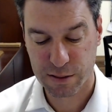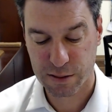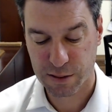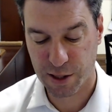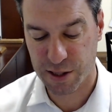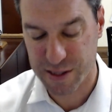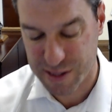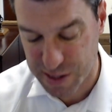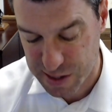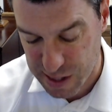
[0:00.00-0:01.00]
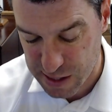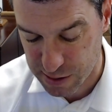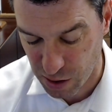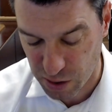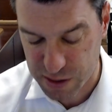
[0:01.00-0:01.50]
There is deceit in the
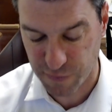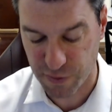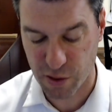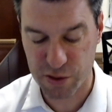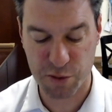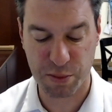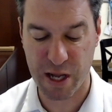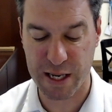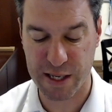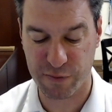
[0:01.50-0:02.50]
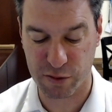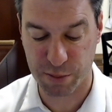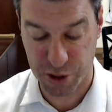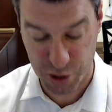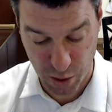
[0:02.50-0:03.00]
hearts of those who plot evil, but
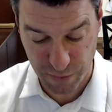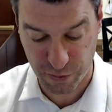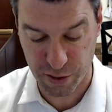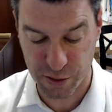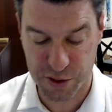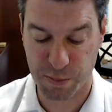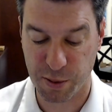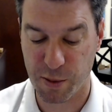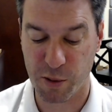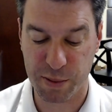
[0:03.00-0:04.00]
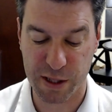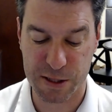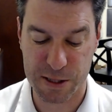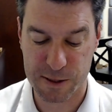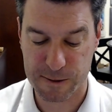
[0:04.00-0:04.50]
joy for those who promote
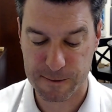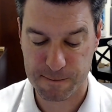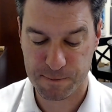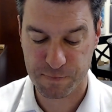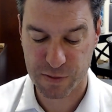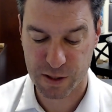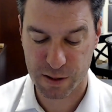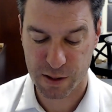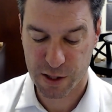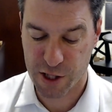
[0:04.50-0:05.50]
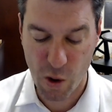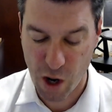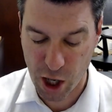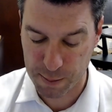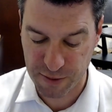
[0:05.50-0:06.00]
peace. No
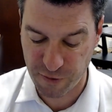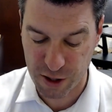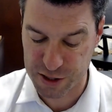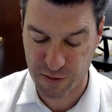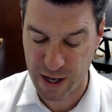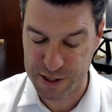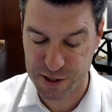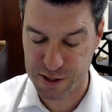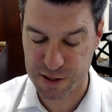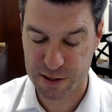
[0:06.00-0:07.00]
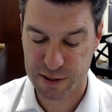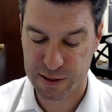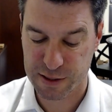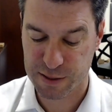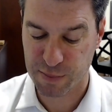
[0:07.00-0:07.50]
harm befalls the righteous,
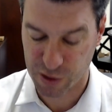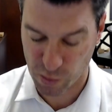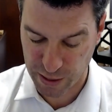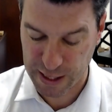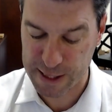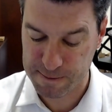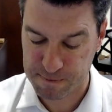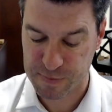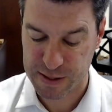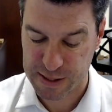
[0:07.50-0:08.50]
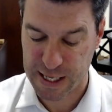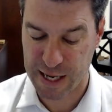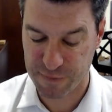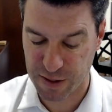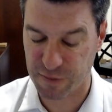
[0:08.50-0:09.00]
but the wicked
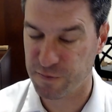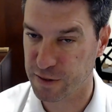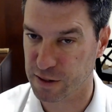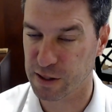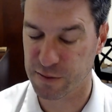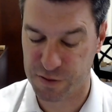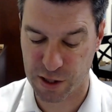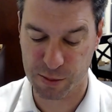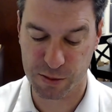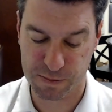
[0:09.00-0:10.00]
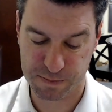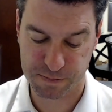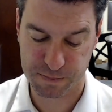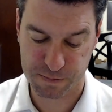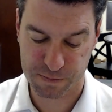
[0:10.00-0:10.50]
have their fill of trouble.
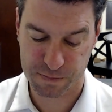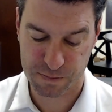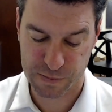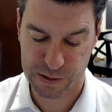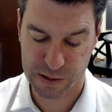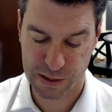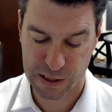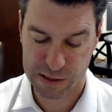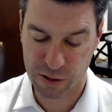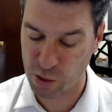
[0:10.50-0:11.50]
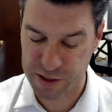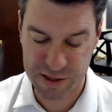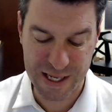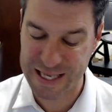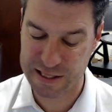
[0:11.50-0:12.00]
The Lord
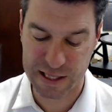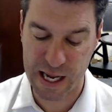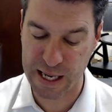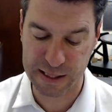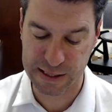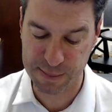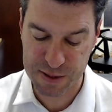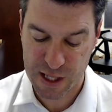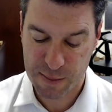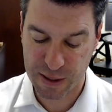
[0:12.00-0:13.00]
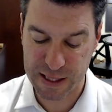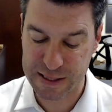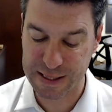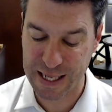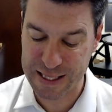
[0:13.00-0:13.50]
detests lying lips, but he
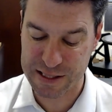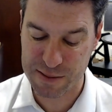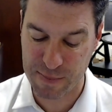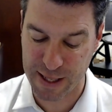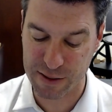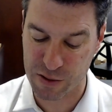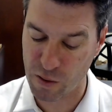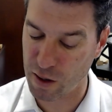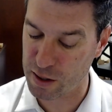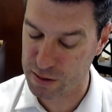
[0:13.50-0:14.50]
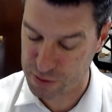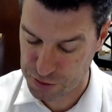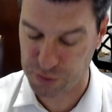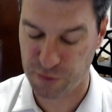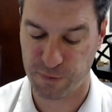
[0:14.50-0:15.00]
delights in men who are
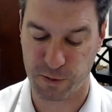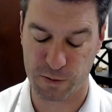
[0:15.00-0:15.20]
truthful.